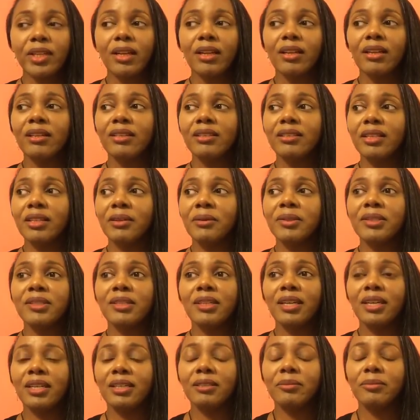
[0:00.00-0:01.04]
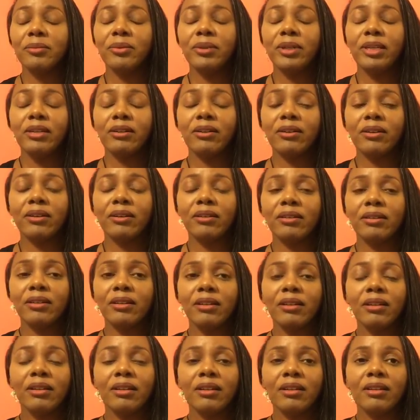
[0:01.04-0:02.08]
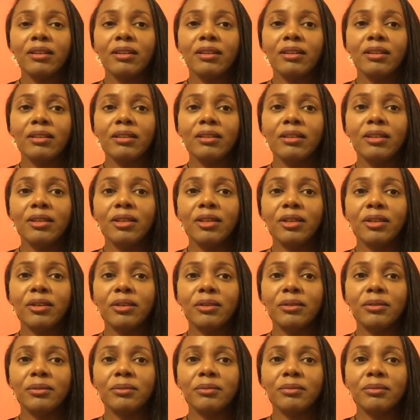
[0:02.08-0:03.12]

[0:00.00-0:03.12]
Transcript: And they were saying we aren't who